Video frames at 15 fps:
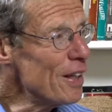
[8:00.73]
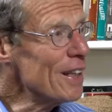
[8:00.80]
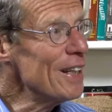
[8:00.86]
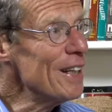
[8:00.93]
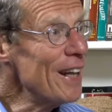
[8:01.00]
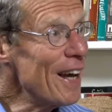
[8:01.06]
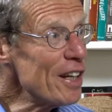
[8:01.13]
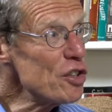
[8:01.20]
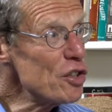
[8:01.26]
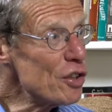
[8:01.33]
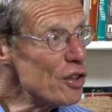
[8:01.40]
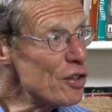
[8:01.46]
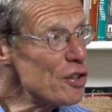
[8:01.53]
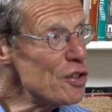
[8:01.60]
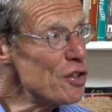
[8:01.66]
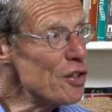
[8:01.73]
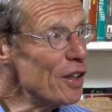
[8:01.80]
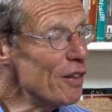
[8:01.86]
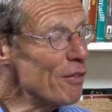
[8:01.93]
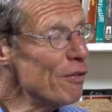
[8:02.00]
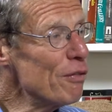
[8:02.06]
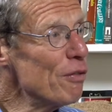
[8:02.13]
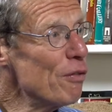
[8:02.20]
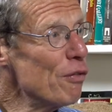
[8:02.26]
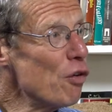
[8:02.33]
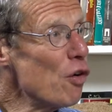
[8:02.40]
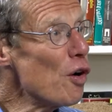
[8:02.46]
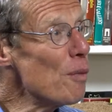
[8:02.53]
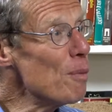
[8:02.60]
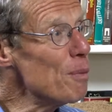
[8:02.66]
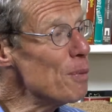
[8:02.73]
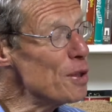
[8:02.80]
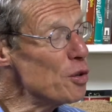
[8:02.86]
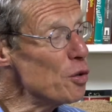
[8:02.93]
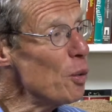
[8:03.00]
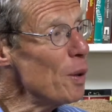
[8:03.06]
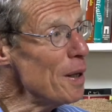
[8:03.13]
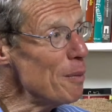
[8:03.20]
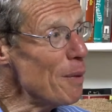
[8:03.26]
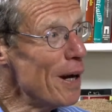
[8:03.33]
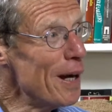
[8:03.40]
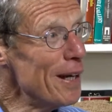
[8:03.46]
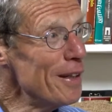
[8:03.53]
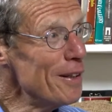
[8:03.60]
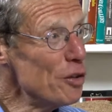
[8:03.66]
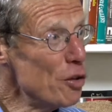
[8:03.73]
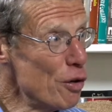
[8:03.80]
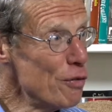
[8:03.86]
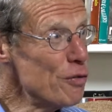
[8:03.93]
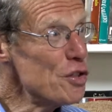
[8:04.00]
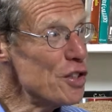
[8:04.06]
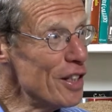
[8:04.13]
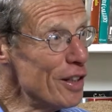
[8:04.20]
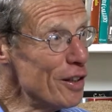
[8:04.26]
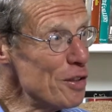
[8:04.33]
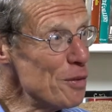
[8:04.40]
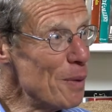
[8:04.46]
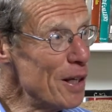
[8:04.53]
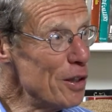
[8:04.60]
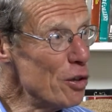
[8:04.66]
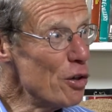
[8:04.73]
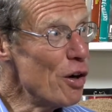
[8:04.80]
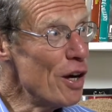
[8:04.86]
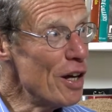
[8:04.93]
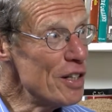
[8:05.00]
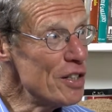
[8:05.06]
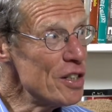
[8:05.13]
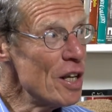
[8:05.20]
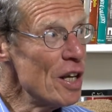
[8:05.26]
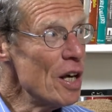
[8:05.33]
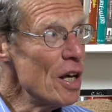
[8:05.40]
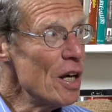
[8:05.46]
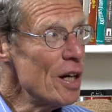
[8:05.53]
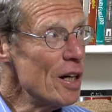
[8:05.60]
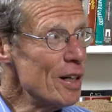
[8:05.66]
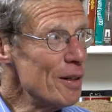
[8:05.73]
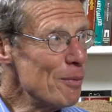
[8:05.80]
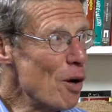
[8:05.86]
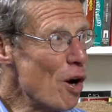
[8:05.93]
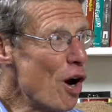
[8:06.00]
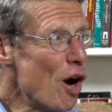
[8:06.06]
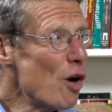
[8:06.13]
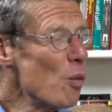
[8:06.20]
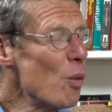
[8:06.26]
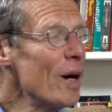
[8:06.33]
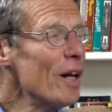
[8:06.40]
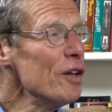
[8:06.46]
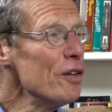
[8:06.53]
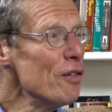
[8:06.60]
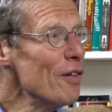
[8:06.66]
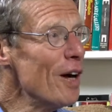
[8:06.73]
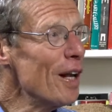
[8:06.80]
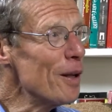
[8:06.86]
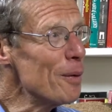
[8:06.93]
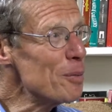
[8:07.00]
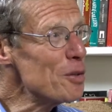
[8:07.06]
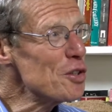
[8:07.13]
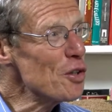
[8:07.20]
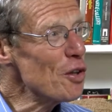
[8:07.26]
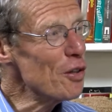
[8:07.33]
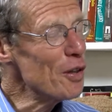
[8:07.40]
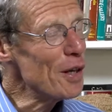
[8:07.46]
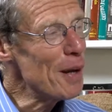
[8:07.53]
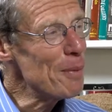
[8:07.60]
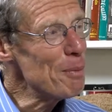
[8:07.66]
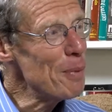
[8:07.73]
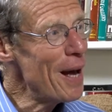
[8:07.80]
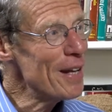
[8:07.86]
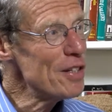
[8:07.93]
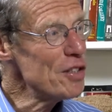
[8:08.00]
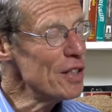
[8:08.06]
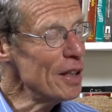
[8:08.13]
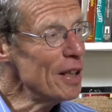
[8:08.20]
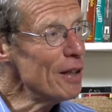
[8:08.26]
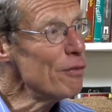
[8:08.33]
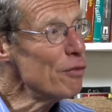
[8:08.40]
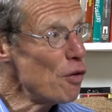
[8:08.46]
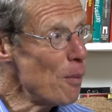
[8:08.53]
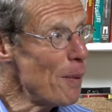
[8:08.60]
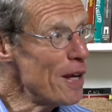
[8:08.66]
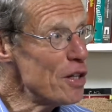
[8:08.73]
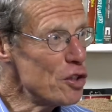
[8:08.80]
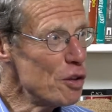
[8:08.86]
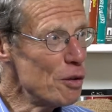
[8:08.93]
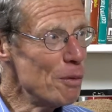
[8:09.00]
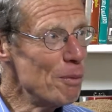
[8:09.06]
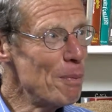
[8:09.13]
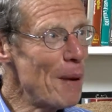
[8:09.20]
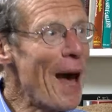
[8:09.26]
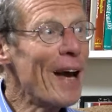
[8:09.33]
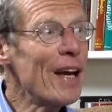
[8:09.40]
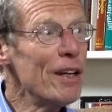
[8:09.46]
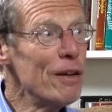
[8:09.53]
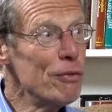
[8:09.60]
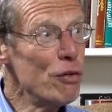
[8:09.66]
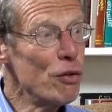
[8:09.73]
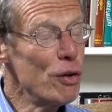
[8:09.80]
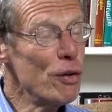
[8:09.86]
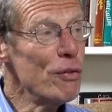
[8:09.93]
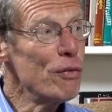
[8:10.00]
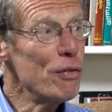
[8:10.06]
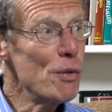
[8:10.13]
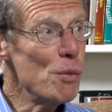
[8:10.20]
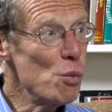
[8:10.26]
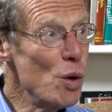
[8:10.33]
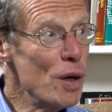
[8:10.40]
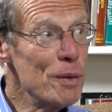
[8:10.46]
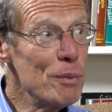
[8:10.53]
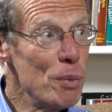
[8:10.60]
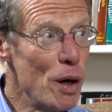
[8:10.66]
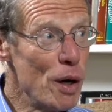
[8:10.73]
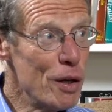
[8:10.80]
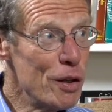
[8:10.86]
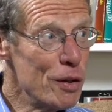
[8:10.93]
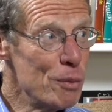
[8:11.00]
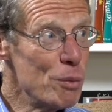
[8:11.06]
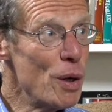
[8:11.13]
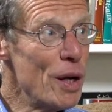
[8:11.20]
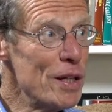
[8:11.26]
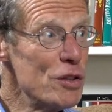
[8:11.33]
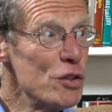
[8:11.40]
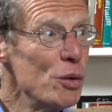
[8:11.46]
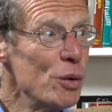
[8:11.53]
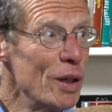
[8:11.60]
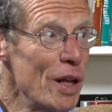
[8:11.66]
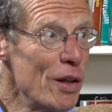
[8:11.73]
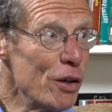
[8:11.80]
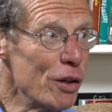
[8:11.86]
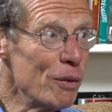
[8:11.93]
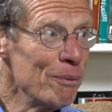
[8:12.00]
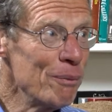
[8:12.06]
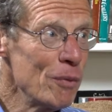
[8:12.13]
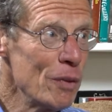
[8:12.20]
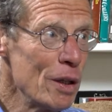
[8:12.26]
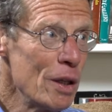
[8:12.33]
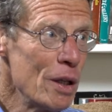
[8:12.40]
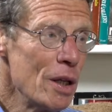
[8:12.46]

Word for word: the connections that form between my nerve cells, my neurons, um, are well developed so that I'm passing information back and forth from one part of the brain to another. Yes.